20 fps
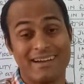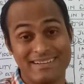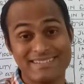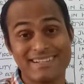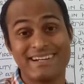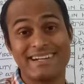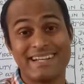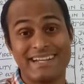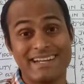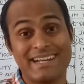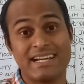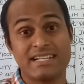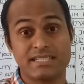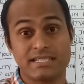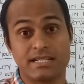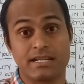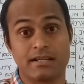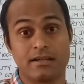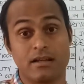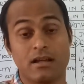It is a
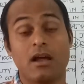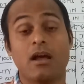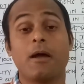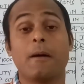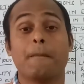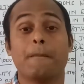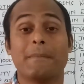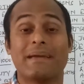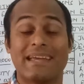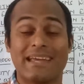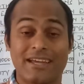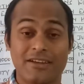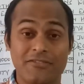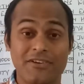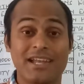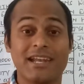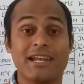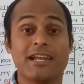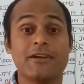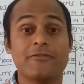dynasty.
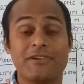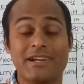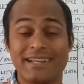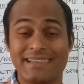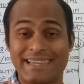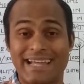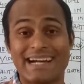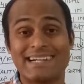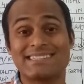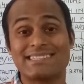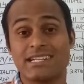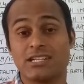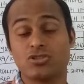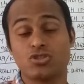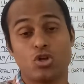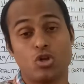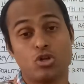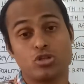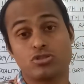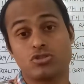Even if in that
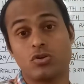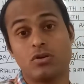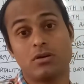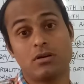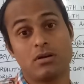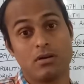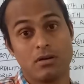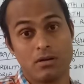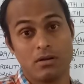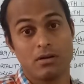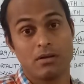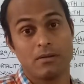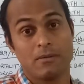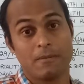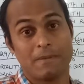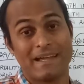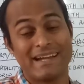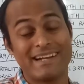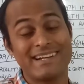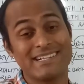sense also,
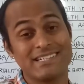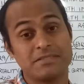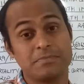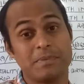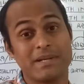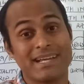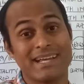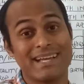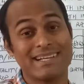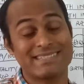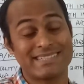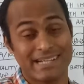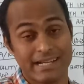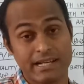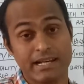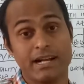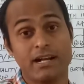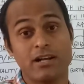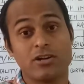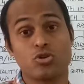it is being a
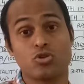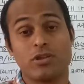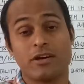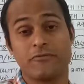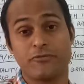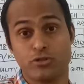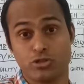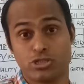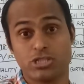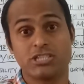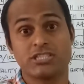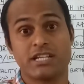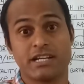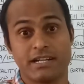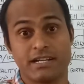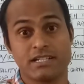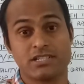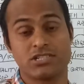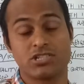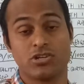signal to the future
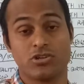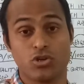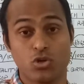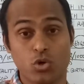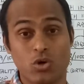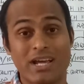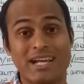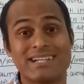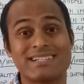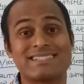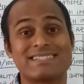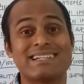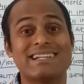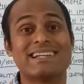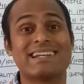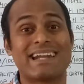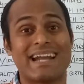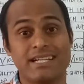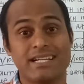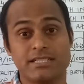generation. You can
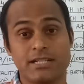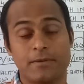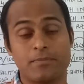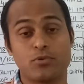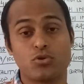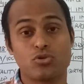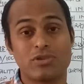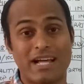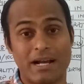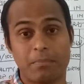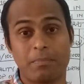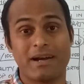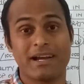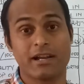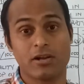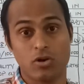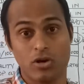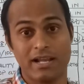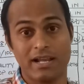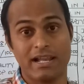still rise up to that
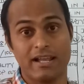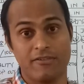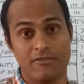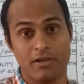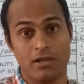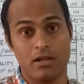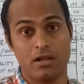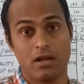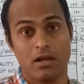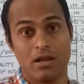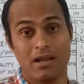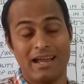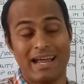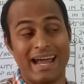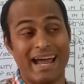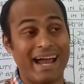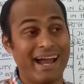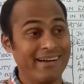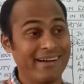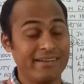particular level.
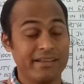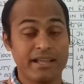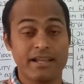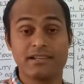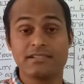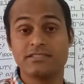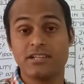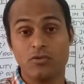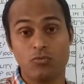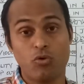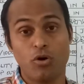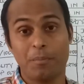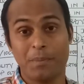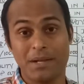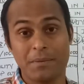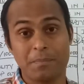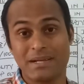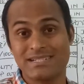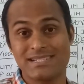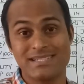And there is a
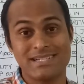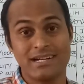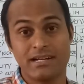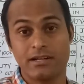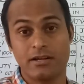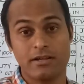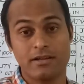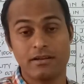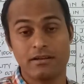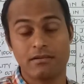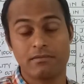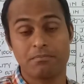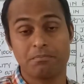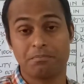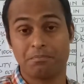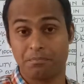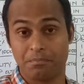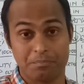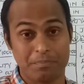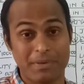woman president
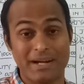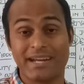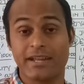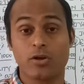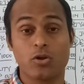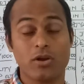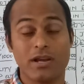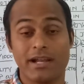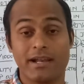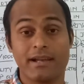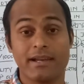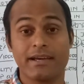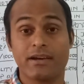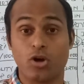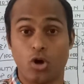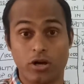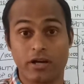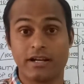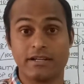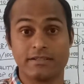in
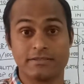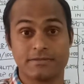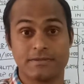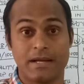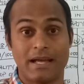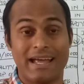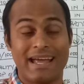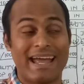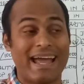particularly Congress.